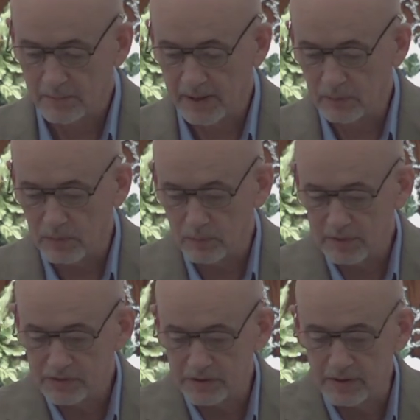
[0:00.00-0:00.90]
But I
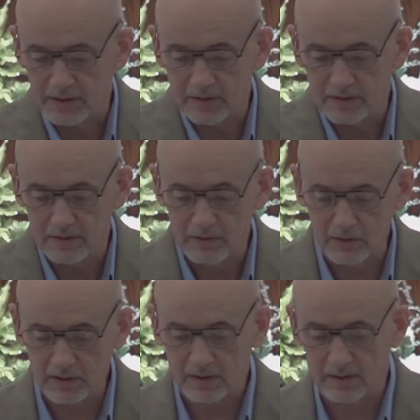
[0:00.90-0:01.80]
want you to
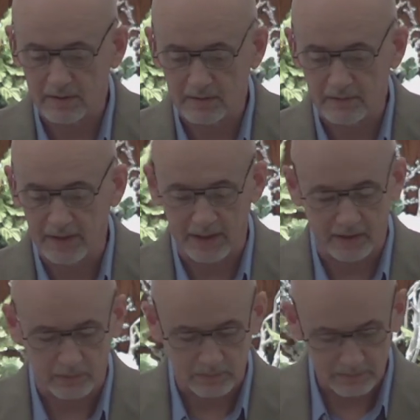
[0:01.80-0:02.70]
look
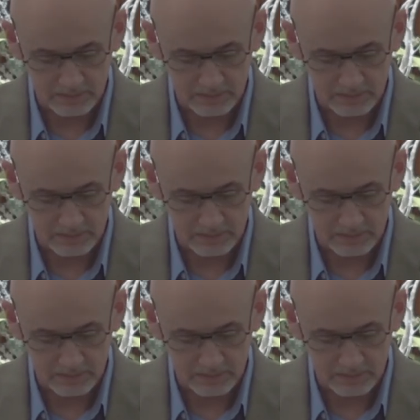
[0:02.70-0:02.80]
there